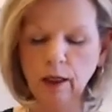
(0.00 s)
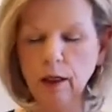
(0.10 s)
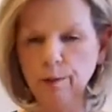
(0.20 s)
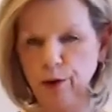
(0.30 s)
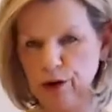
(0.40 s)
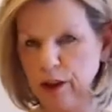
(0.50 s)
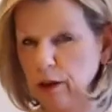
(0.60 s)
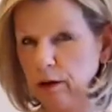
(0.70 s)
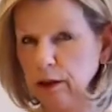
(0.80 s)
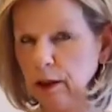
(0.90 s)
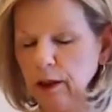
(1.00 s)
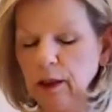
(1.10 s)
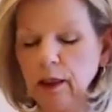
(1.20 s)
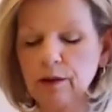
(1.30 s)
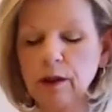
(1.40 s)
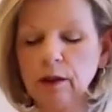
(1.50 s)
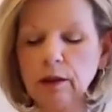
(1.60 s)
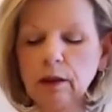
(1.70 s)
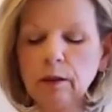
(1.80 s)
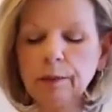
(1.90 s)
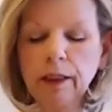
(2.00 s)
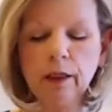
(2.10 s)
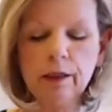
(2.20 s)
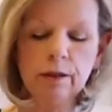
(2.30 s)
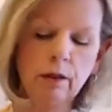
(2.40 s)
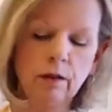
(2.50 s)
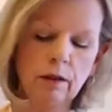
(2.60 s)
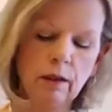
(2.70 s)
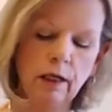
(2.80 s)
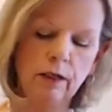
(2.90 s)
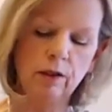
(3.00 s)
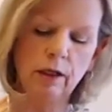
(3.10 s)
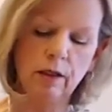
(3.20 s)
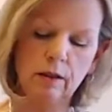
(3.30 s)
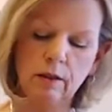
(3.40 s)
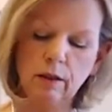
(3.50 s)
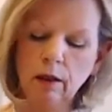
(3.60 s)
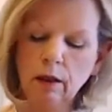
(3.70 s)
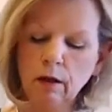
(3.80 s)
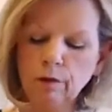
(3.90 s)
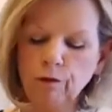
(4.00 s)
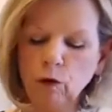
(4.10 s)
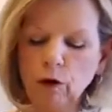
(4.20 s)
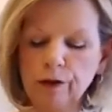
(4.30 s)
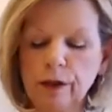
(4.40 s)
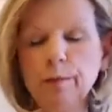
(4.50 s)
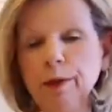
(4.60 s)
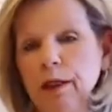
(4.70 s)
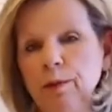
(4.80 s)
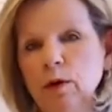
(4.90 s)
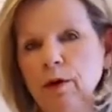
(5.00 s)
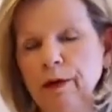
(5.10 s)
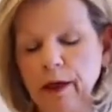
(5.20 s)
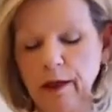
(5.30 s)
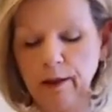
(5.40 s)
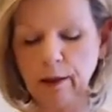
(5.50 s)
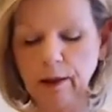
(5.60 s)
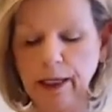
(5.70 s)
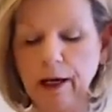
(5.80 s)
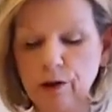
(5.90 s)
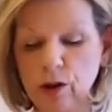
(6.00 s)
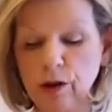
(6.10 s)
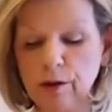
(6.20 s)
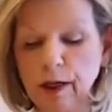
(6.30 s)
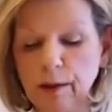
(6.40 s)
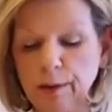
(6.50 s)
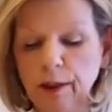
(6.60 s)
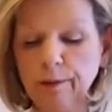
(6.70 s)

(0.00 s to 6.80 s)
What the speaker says: particularly it's a little bit easier to digest for some people than cow's cheese might be.